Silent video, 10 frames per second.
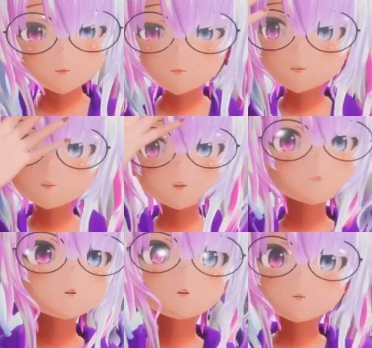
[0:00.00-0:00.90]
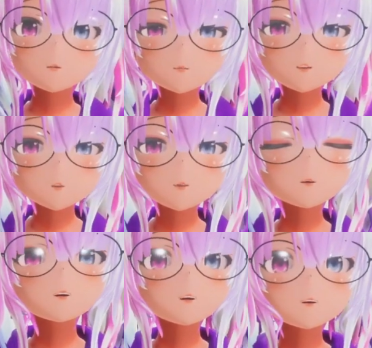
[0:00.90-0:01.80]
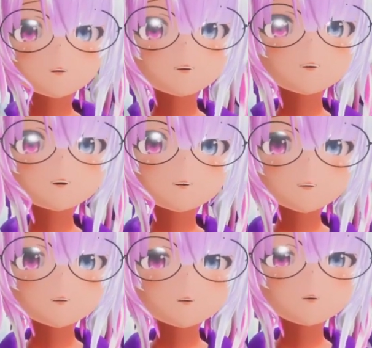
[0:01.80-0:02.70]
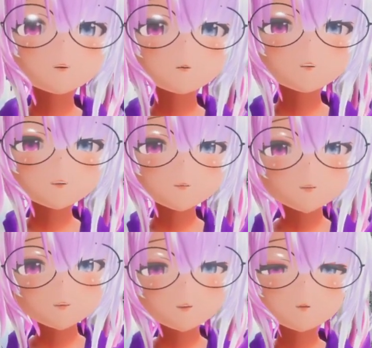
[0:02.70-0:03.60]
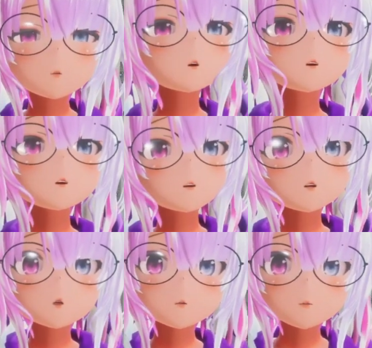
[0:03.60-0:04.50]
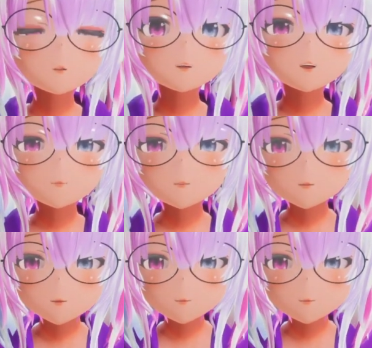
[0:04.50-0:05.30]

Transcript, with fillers: you can just move the mesh around just to get it to, to fit uh, where it should be on that avatar.